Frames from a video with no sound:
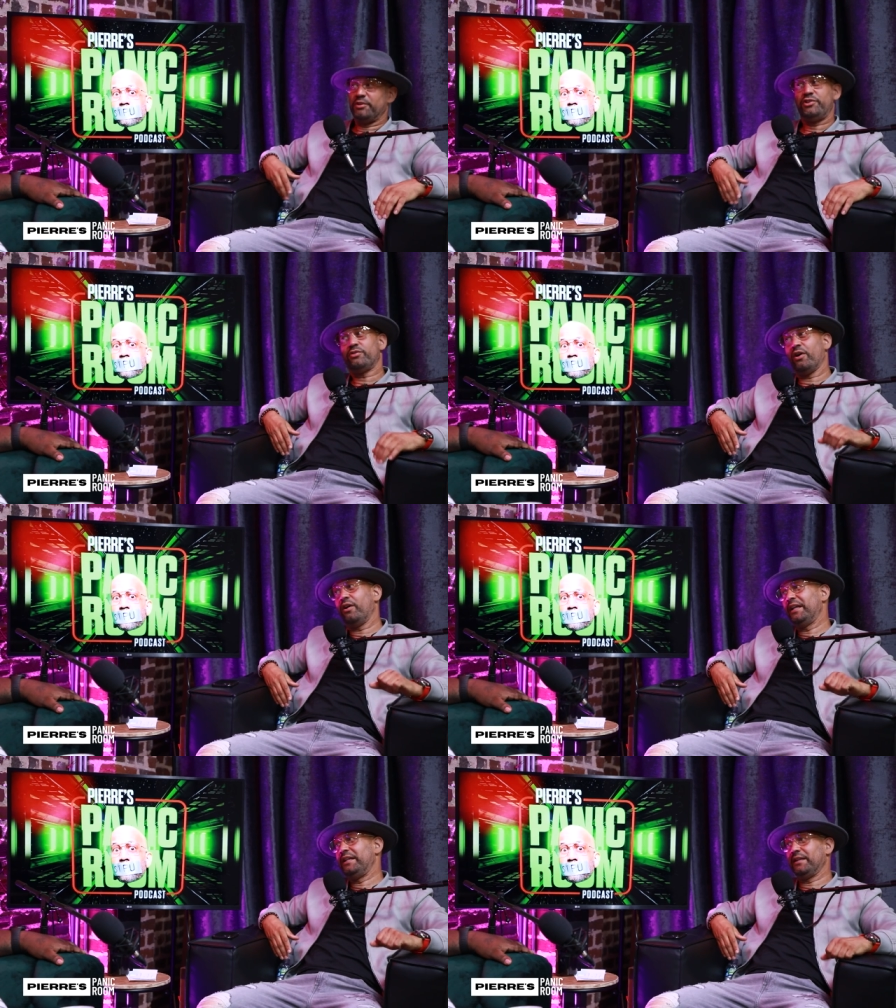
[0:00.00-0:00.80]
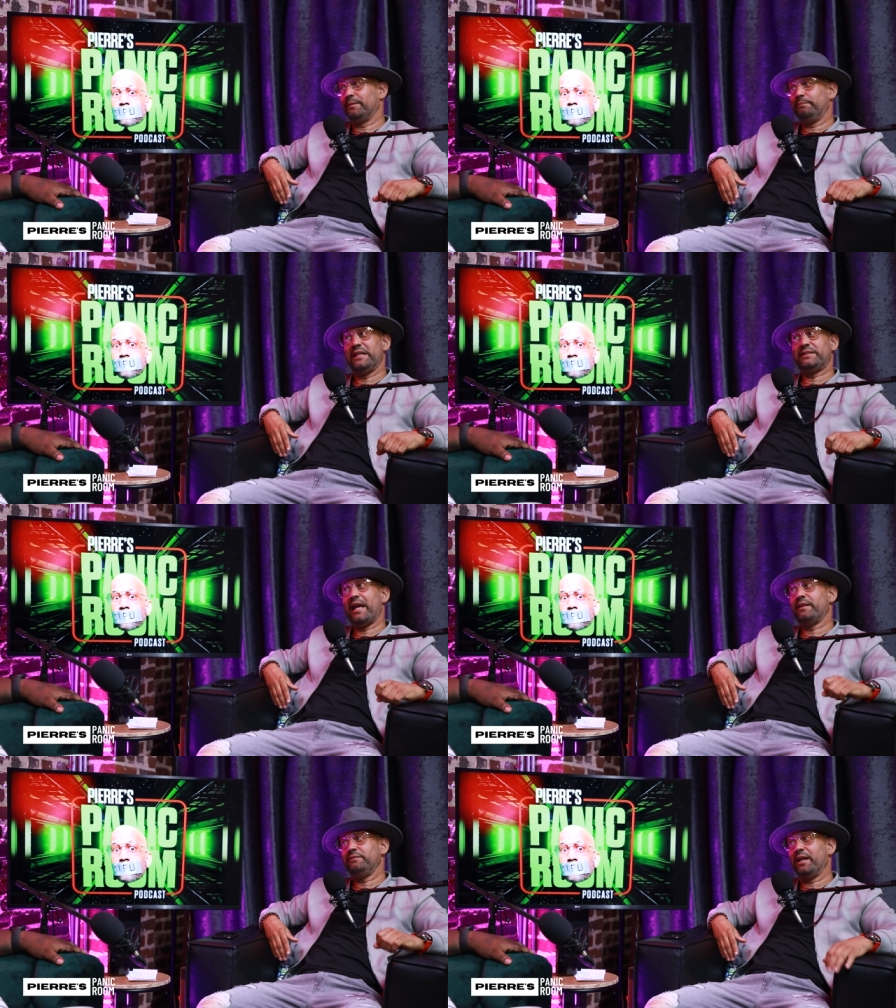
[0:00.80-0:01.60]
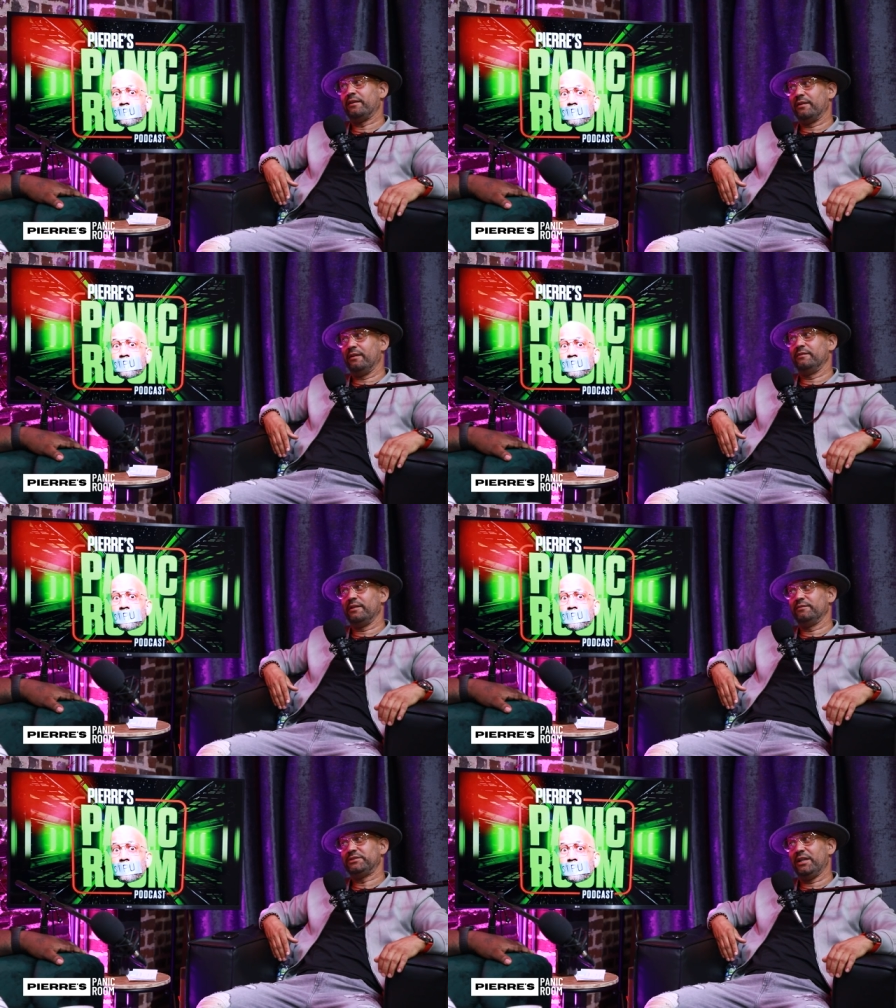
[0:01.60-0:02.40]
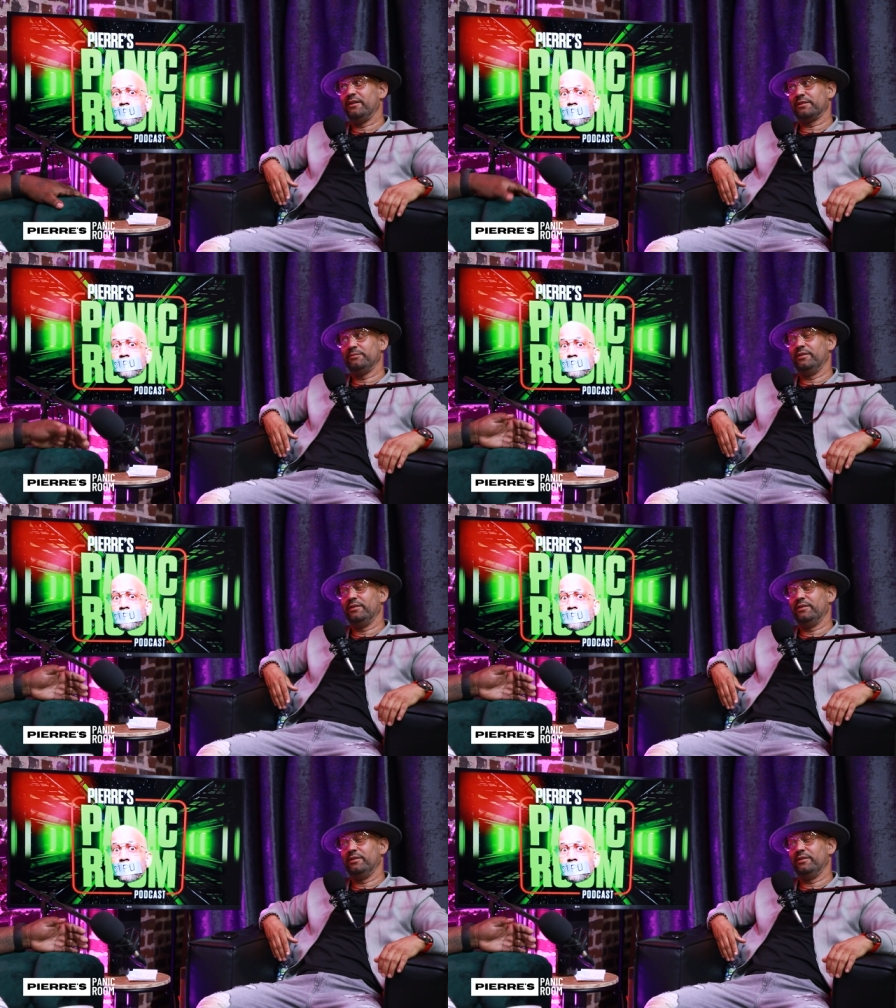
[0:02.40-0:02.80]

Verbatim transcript: But you call that nigga bitch ass nigga. No, no, no come on.